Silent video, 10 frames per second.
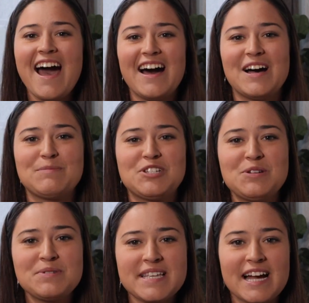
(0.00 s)
Um,
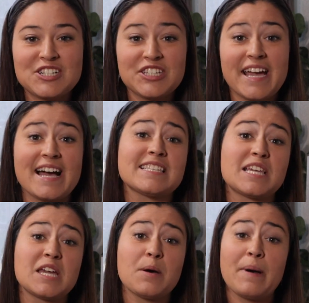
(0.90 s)
she was actually
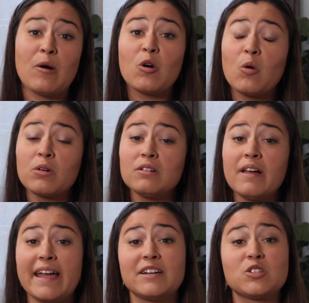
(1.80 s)
asking about
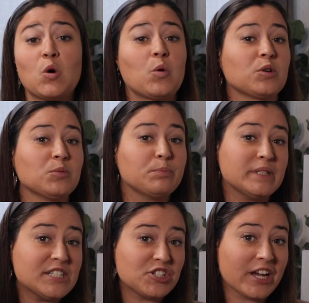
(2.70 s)
coral and coral
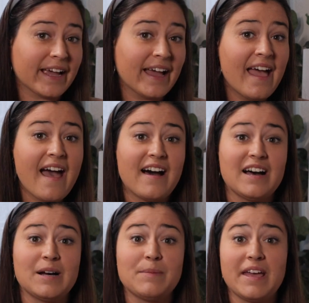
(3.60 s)
bleaching,
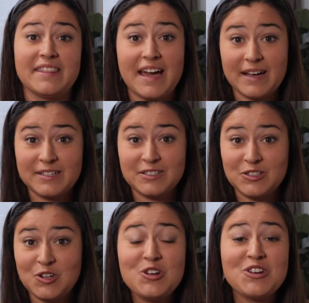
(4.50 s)
um, and that
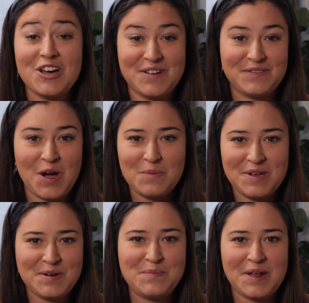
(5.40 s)
could not have
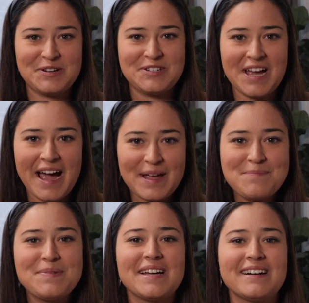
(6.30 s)
come at a better
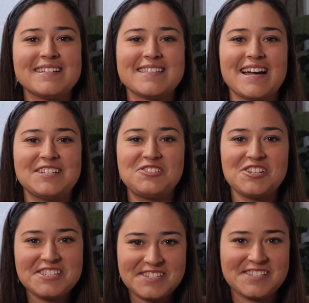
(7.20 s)
time because I
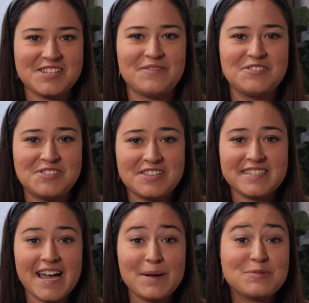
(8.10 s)
just discovered
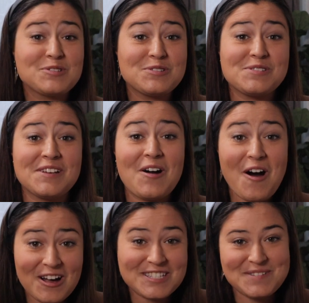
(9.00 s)
this absolutely
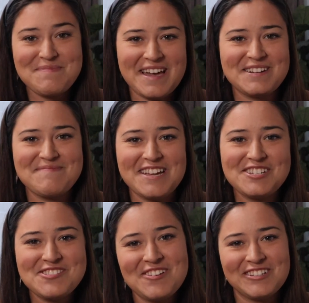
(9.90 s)
awesome
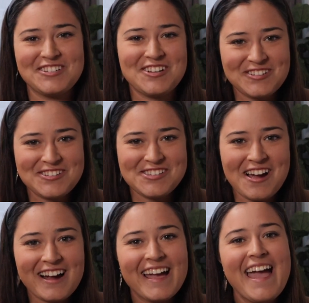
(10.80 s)
animation on
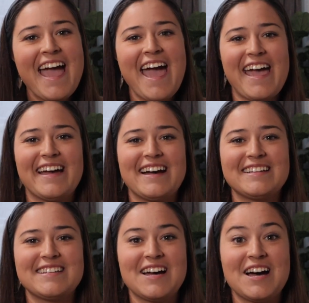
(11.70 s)
Shutterstock,
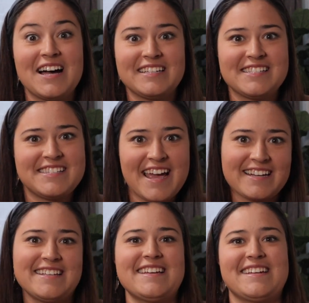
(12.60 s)
and uh, I
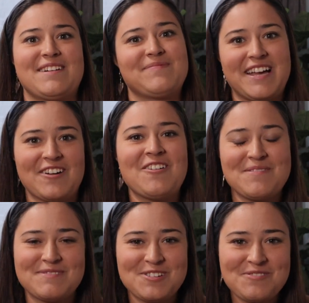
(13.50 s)
snagged it and I'm like, oh, I'm so